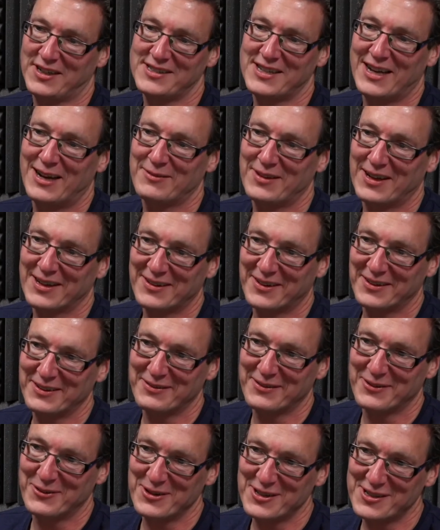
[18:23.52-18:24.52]
to have that kind of
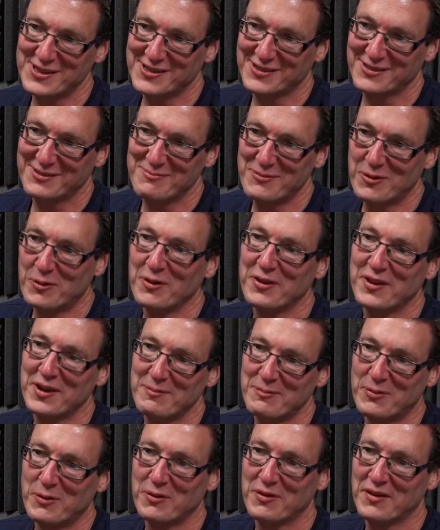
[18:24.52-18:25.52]
voice,
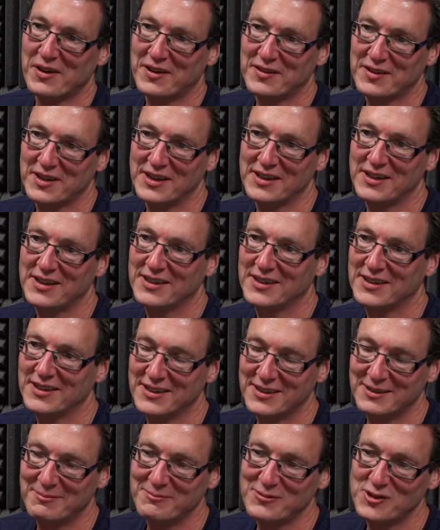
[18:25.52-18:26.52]
more than I think
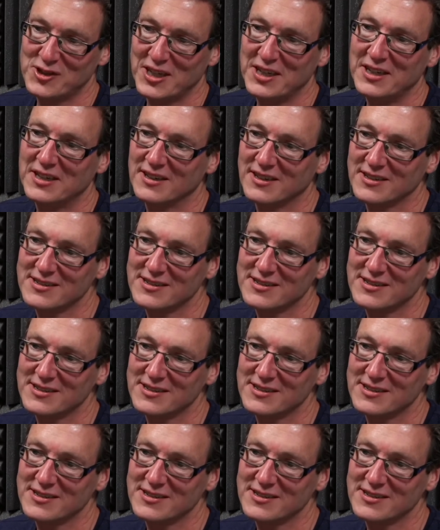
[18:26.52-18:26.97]
Xi has.